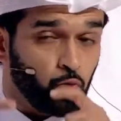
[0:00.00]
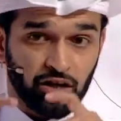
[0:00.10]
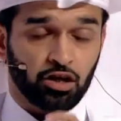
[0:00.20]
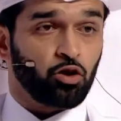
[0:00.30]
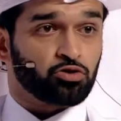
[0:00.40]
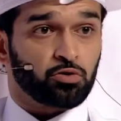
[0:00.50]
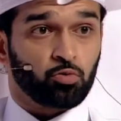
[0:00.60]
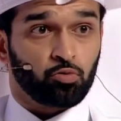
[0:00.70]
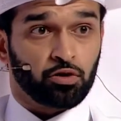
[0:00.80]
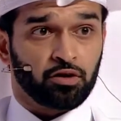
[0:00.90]
We can host
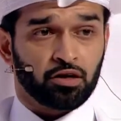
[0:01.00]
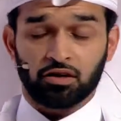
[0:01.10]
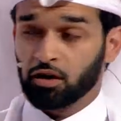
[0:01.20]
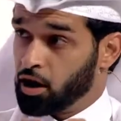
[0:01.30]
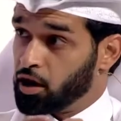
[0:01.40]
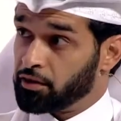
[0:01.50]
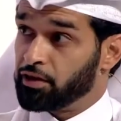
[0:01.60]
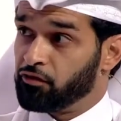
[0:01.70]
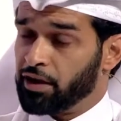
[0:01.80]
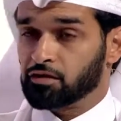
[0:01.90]
the
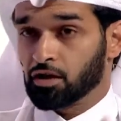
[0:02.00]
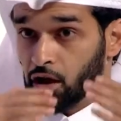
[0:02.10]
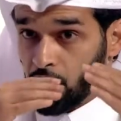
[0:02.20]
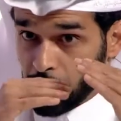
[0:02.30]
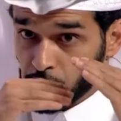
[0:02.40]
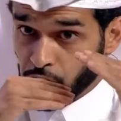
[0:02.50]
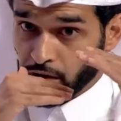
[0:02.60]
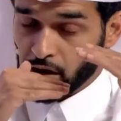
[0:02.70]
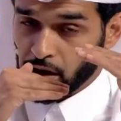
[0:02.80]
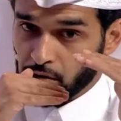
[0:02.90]
event
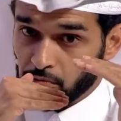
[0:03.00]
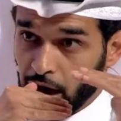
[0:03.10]
during the